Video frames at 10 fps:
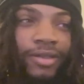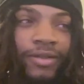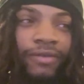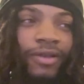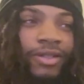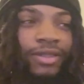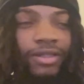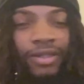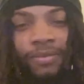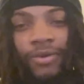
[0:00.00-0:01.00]
First
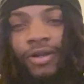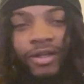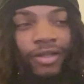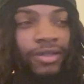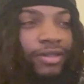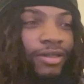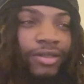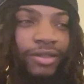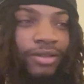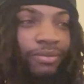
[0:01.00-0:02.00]
little part, uh, a uh,
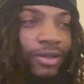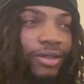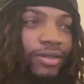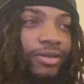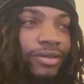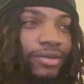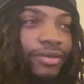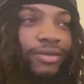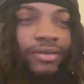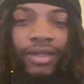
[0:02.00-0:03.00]
little bro.
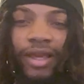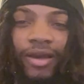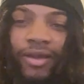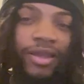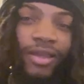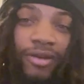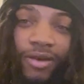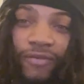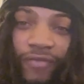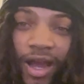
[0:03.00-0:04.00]
He
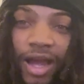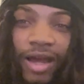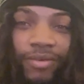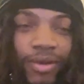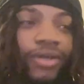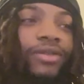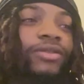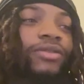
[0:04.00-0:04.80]
only five, bro.